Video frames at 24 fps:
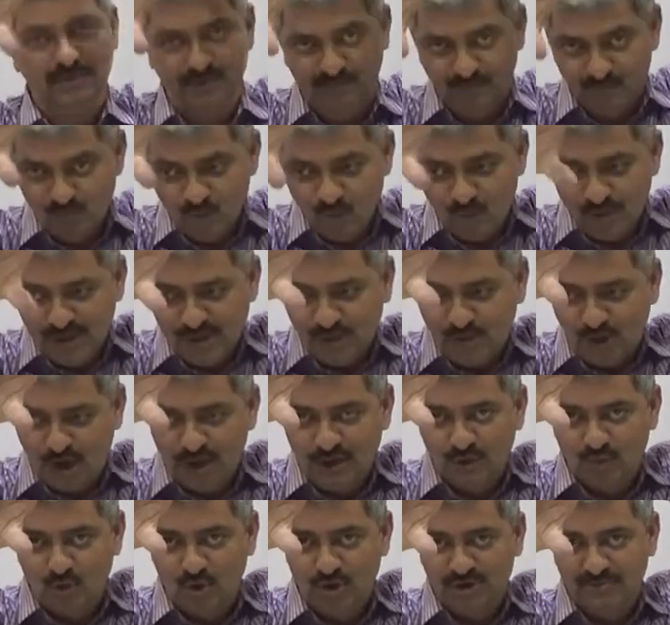moving
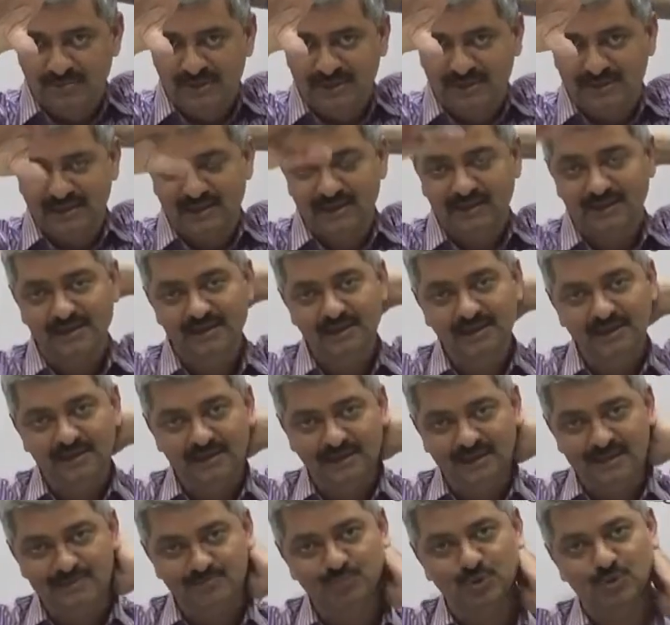coil voltmeter,
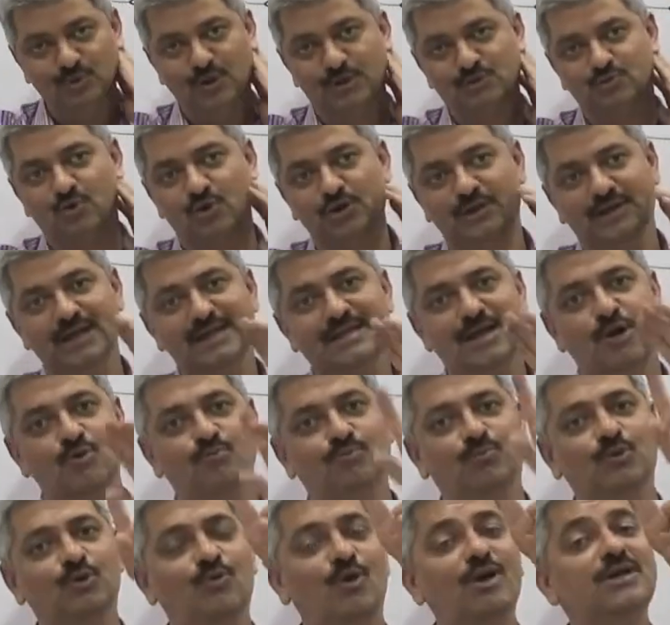input was voltage,
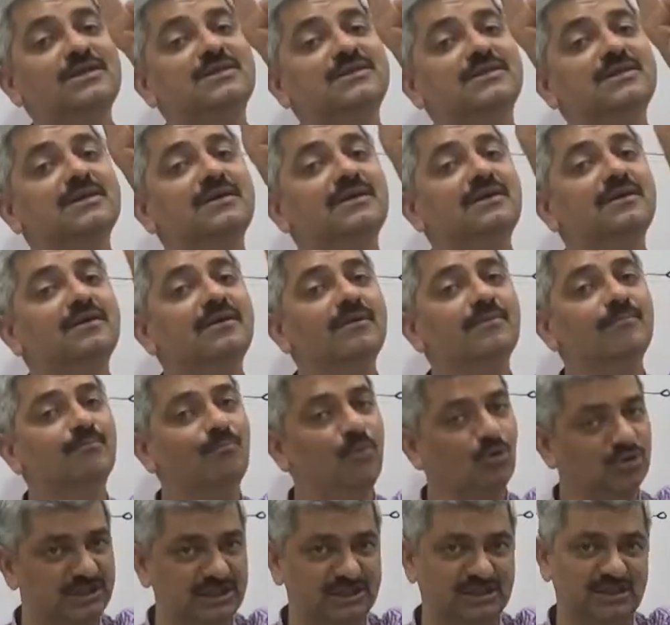output was
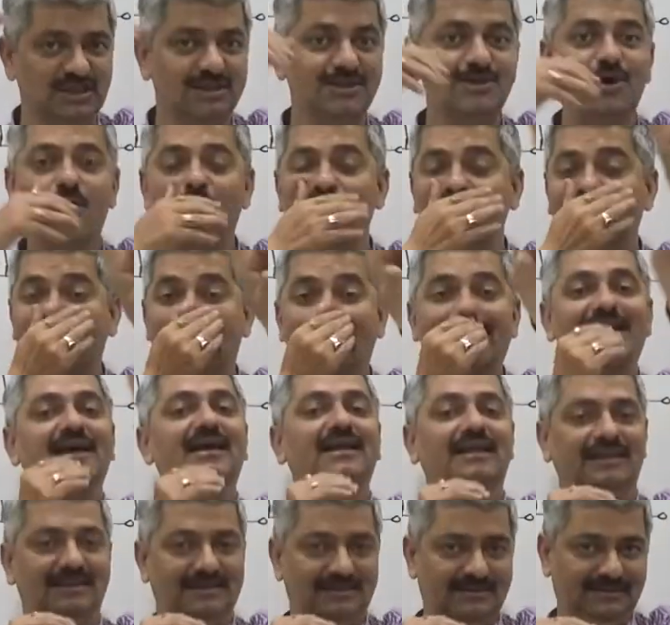position or
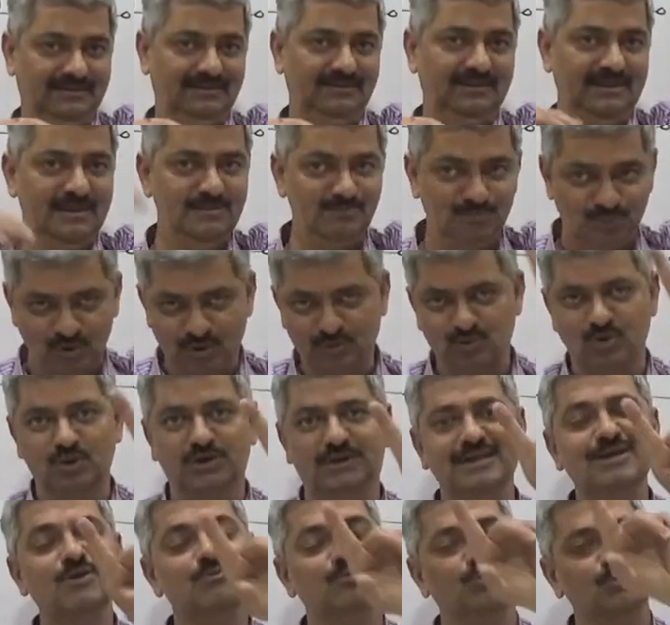angle. Input was
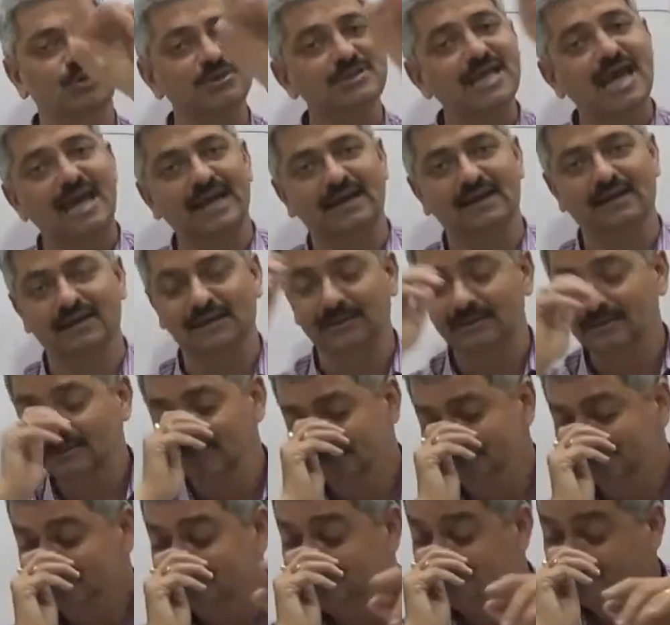voltage, output was angle.
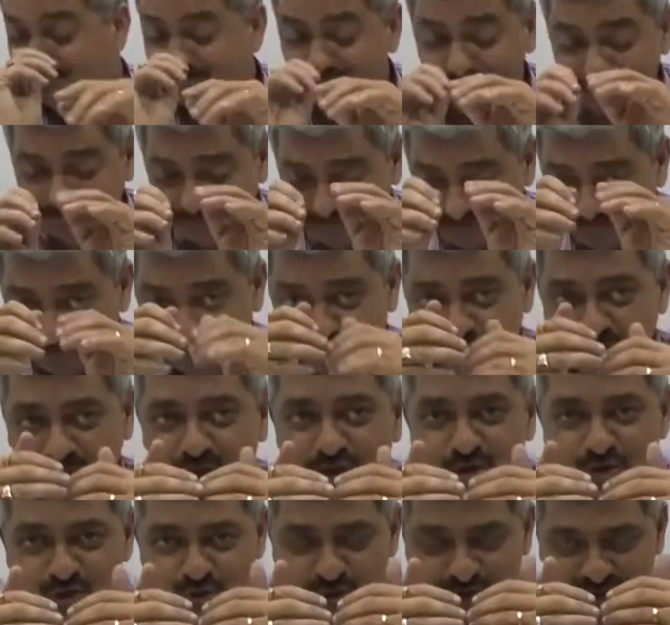
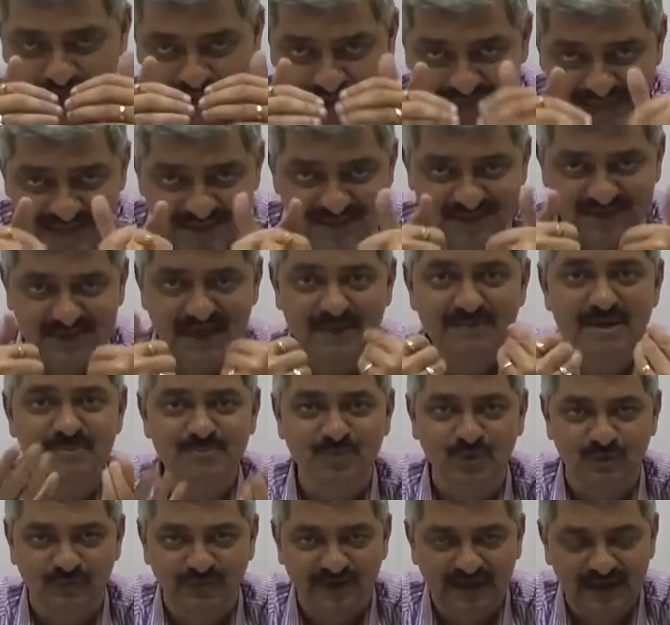So there is some
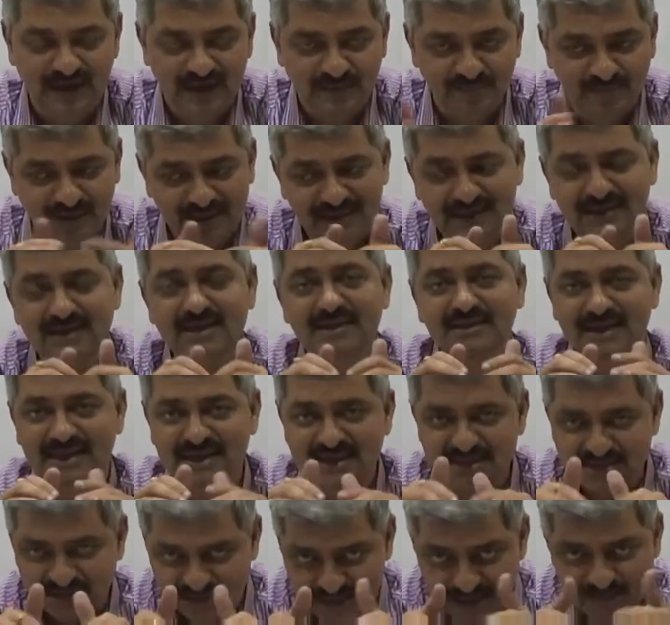input variable, there
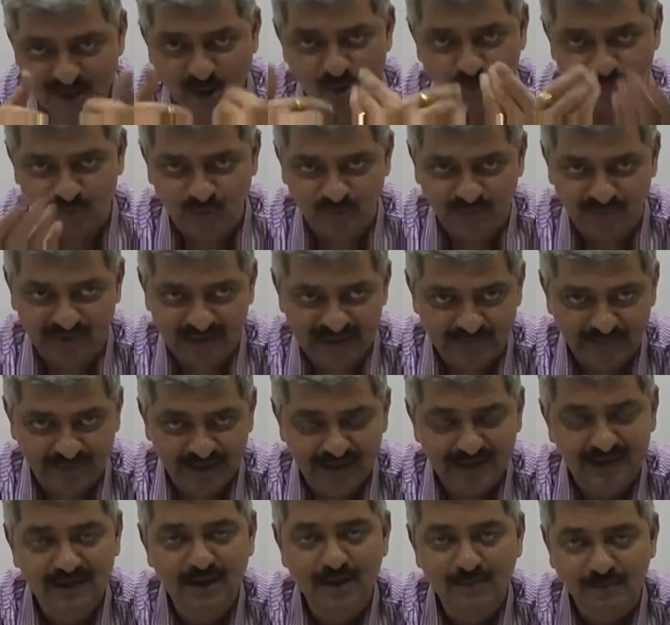is some output
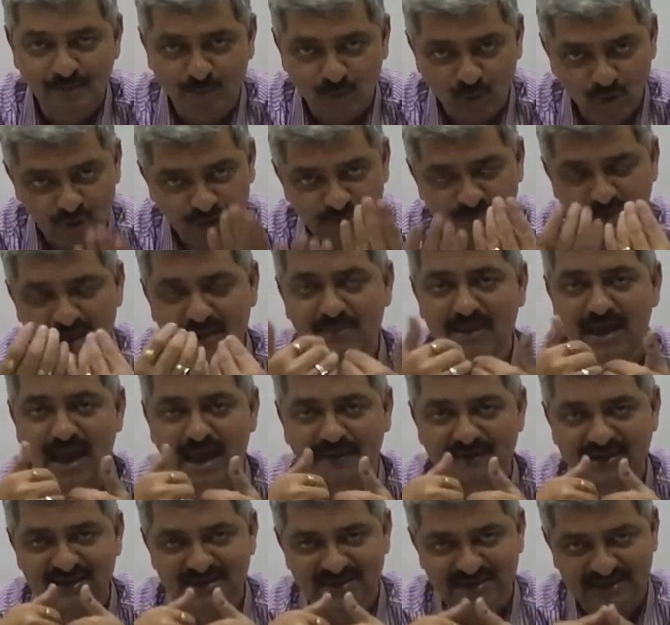variable. Both may be
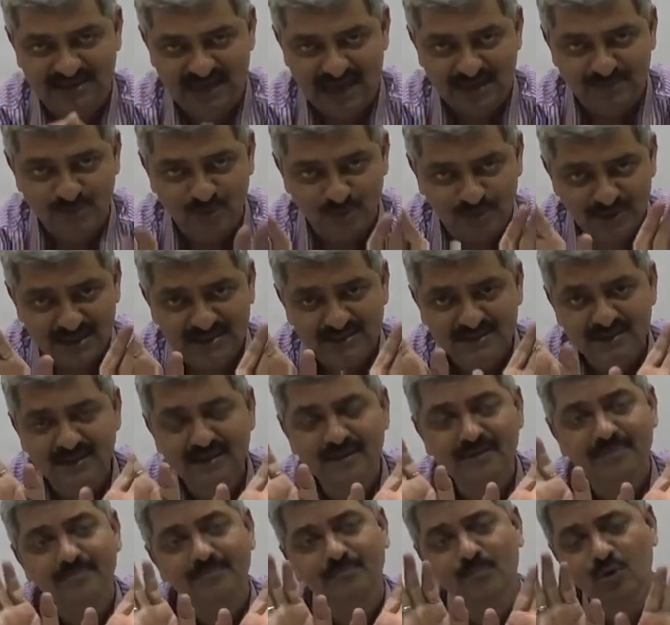having same units,
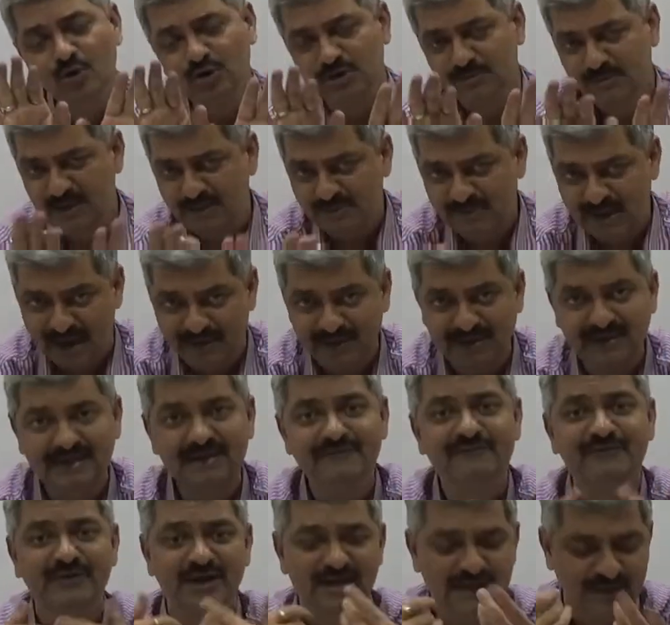both may be having
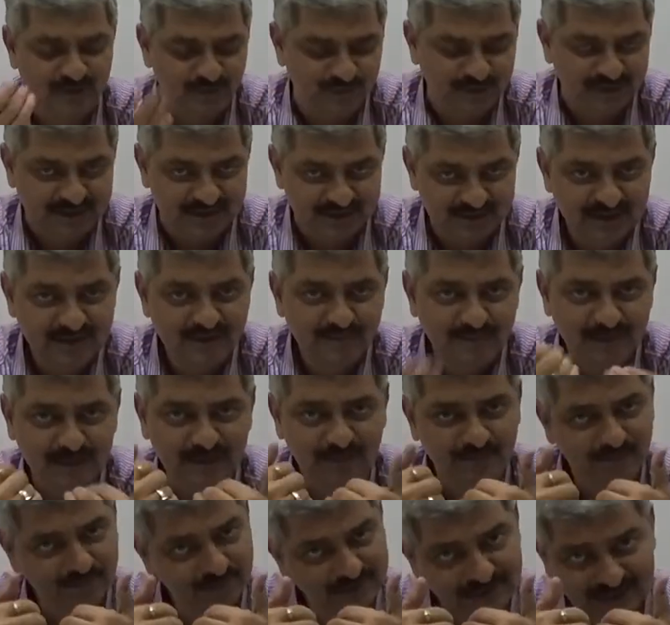different units.
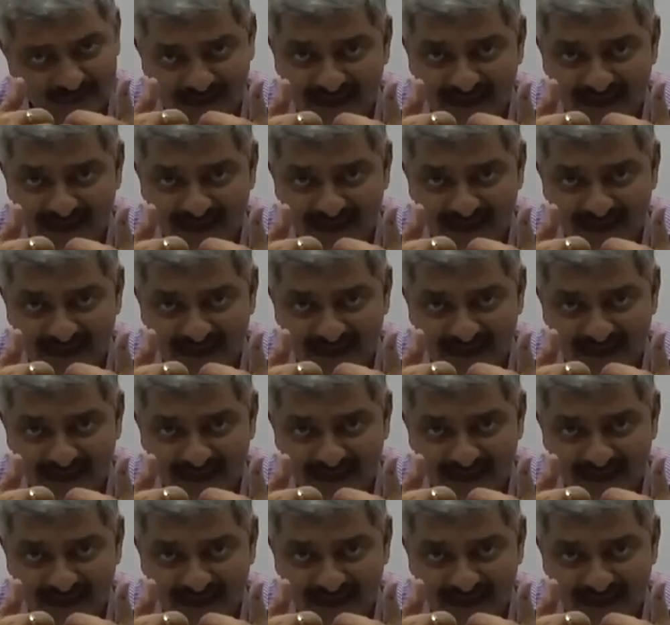But there